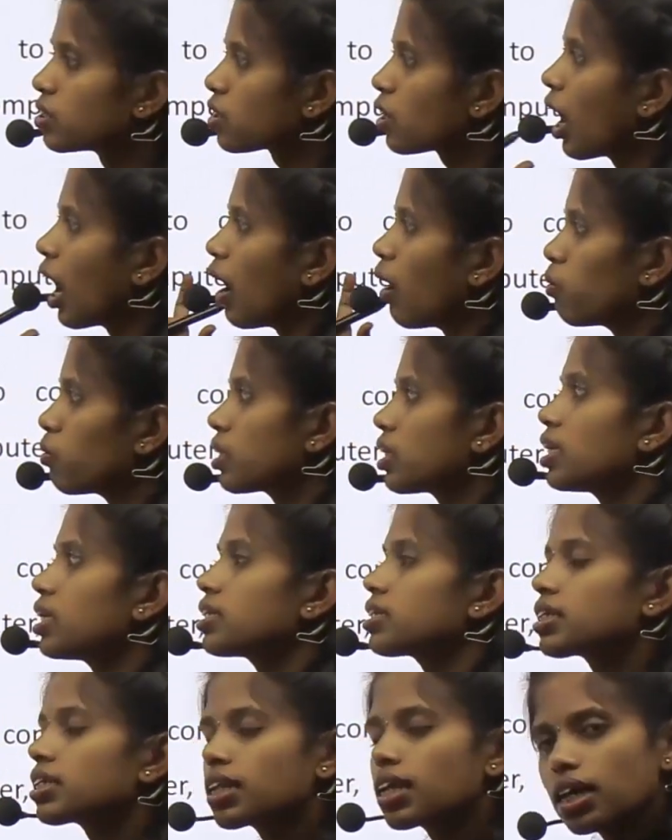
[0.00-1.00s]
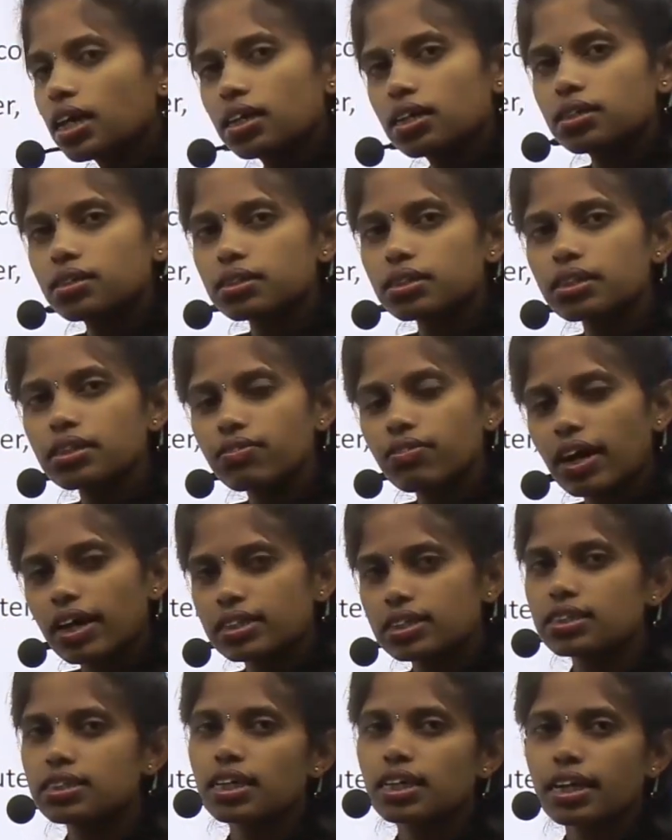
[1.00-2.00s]
So how the
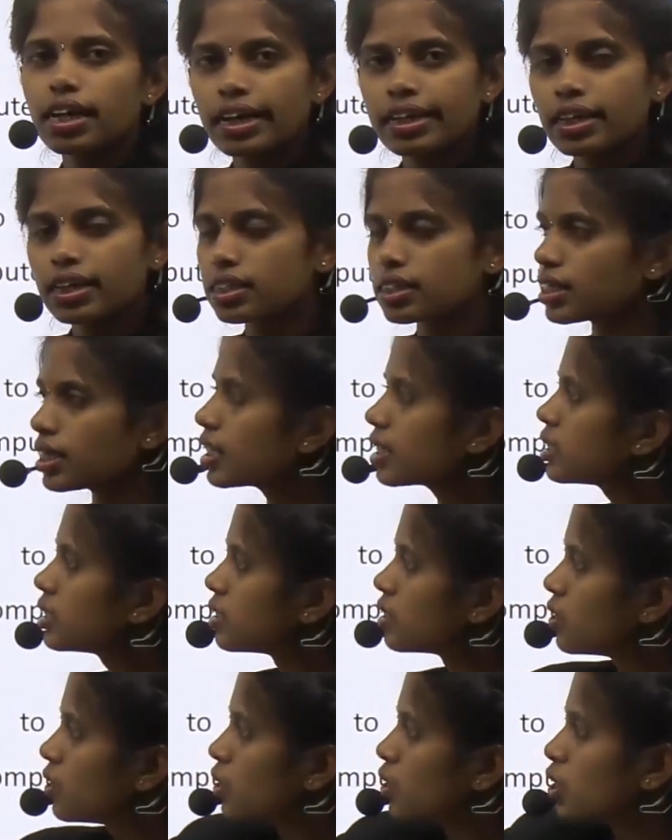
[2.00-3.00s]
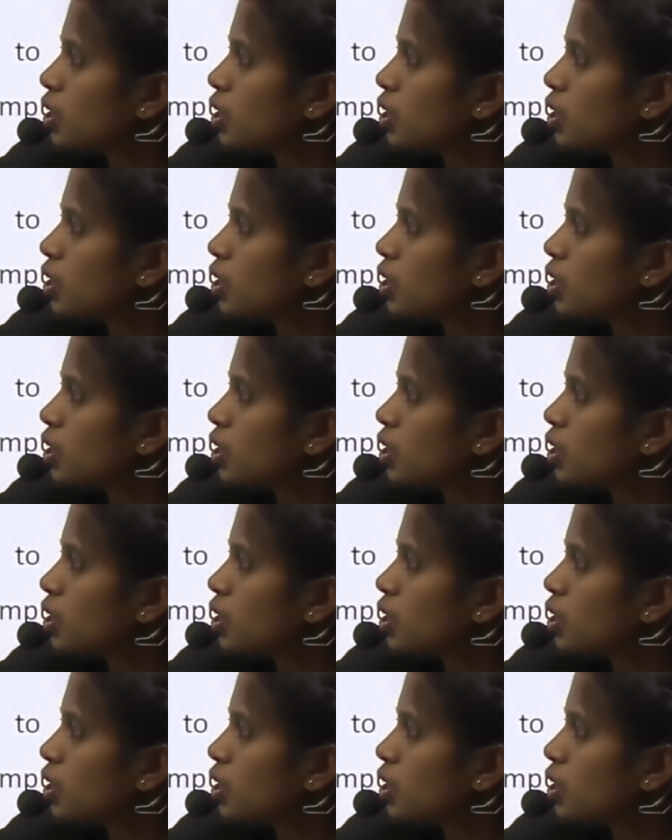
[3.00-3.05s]
devices are connected?